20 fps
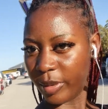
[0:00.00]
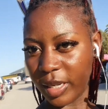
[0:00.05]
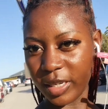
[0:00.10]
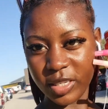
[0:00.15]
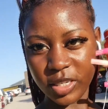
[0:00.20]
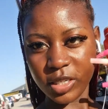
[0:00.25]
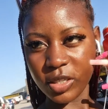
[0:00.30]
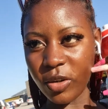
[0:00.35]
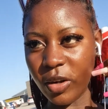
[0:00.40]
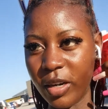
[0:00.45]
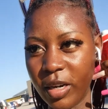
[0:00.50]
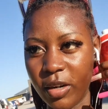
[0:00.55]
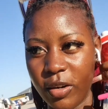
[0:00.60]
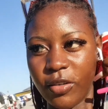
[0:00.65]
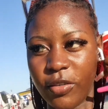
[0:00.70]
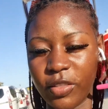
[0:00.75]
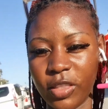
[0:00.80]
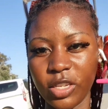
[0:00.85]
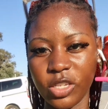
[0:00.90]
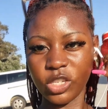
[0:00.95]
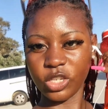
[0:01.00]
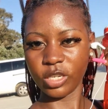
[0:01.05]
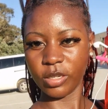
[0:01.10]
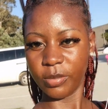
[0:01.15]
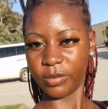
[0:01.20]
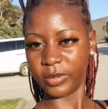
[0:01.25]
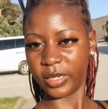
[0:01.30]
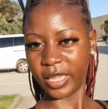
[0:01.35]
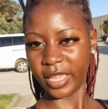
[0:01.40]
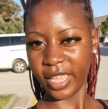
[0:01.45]
I just got out of the
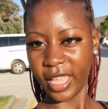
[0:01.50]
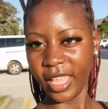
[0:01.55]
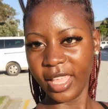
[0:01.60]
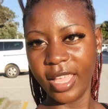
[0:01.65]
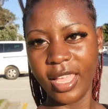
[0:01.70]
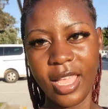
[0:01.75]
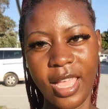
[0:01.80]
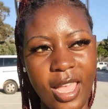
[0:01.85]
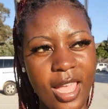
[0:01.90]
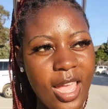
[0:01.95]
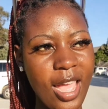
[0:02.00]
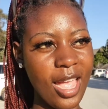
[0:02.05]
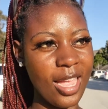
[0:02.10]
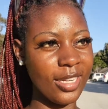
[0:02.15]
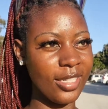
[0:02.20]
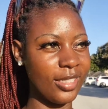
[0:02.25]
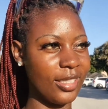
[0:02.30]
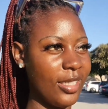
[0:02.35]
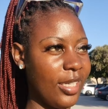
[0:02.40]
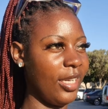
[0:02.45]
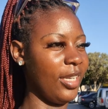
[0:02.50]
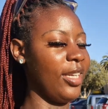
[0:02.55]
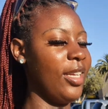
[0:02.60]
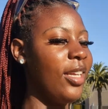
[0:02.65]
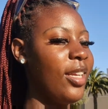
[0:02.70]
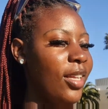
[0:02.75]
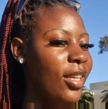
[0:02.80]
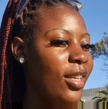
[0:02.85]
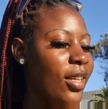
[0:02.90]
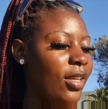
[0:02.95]
gym, ne? And
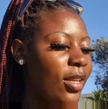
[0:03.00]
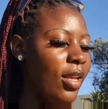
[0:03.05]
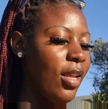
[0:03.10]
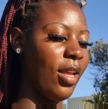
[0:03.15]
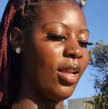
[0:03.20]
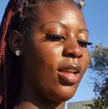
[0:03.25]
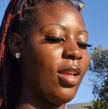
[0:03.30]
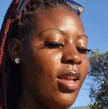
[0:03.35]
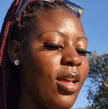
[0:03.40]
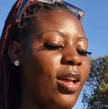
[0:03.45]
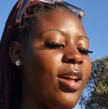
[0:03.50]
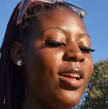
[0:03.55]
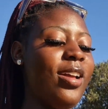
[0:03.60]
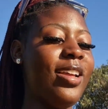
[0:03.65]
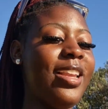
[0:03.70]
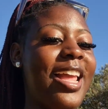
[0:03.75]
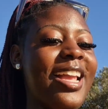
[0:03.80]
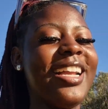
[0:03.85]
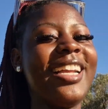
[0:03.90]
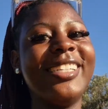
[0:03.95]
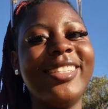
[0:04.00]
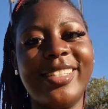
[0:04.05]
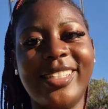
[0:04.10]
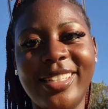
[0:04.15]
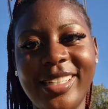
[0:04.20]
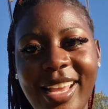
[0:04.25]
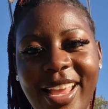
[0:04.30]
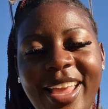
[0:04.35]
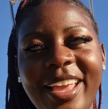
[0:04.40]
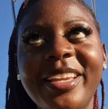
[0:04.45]
like I
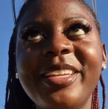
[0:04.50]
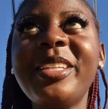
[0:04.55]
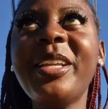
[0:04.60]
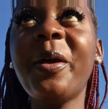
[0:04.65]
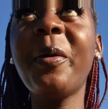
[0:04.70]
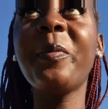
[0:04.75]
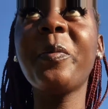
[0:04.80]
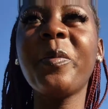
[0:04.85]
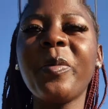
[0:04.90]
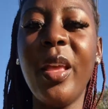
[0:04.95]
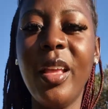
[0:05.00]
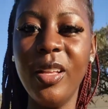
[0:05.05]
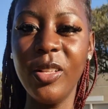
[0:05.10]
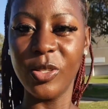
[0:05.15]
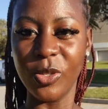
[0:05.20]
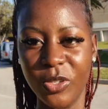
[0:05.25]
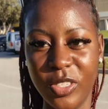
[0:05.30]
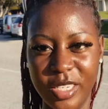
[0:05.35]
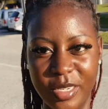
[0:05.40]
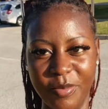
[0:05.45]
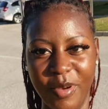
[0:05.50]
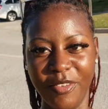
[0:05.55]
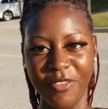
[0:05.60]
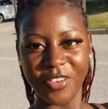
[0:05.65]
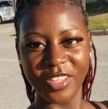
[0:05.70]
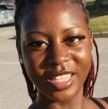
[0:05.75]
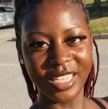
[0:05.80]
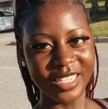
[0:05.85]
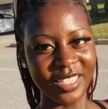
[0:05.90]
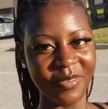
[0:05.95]
said, so Jima
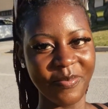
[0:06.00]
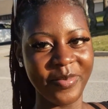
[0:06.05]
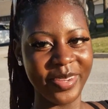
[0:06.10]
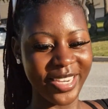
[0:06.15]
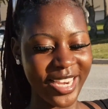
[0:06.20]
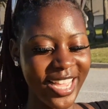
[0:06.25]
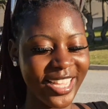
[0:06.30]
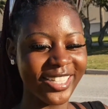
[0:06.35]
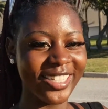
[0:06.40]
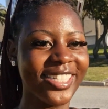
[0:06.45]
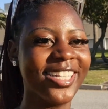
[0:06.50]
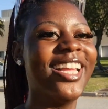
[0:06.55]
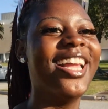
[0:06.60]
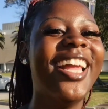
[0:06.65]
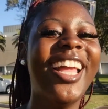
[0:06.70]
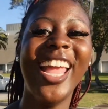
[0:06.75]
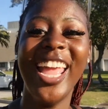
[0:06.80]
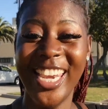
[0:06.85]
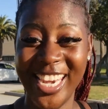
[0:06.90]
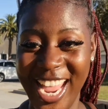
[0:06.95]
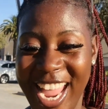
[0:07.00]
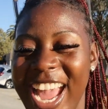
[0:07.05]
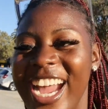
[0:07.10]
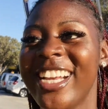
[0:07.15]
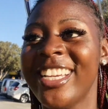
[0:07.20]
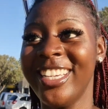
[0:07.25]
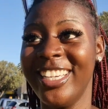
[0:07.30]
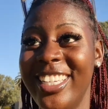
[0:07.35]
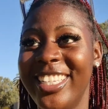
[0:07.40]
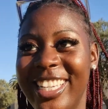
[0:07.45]
for 30 minutes. And I
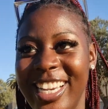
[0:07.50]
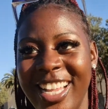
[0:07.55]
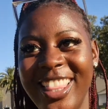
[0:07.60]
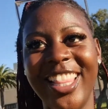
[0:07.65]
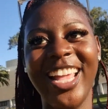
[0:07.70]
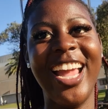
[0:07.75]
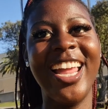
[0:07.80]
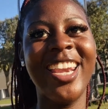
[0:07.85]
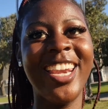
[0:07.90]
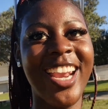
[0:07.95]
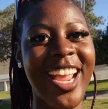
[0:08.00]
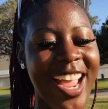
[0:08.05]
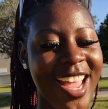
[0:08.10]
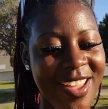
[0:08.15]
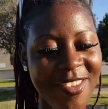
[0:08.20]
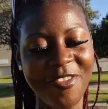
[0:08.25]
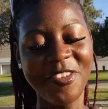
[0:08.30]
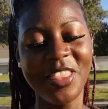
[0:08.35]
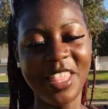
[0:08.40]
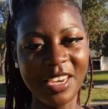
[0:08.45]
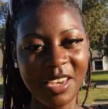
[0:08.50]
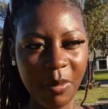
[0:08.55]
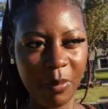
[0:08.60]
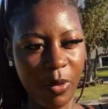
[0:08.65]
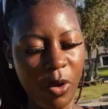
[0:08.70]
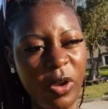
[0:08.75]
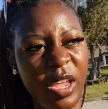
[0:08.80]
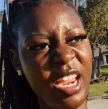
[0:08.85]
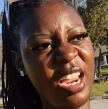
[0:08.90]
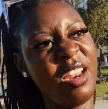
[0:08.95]
actually did that. For
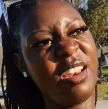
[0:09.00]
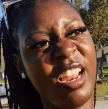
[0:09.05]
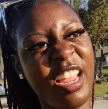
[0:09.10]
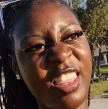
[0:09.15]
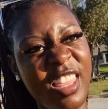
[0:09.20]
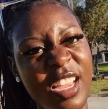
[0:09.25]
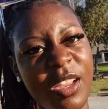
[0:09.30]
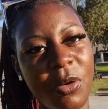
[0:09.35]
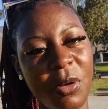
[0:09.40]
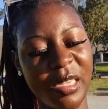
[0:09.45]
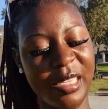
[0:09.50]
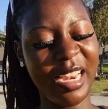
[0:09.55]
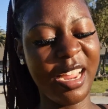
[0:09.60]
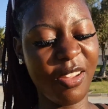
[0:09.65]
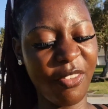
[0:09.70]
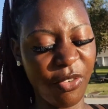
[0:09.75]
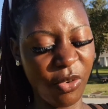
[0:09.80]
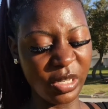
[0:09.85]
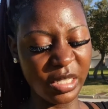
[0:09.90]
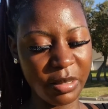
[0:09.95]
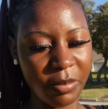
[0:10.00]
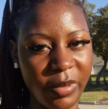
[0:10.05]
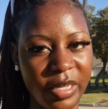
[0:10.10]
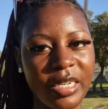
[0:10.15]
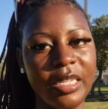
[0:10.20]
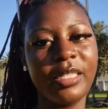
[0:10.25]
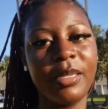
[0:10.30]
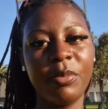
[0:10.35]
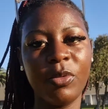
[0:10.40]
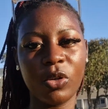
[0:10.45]
30, okay, I think it was like 40
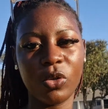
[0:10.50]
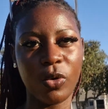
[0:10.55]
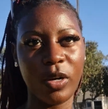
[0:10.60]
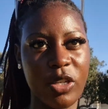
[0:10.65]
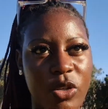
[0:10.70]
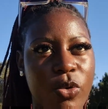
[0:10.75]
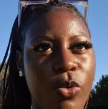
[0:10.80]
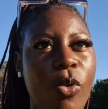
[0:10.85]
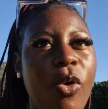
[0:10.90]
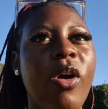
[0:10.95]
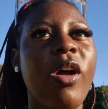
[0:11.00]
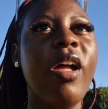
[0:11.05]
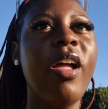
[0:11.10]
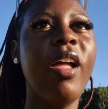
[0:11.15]
minutes. I'm not quite sure.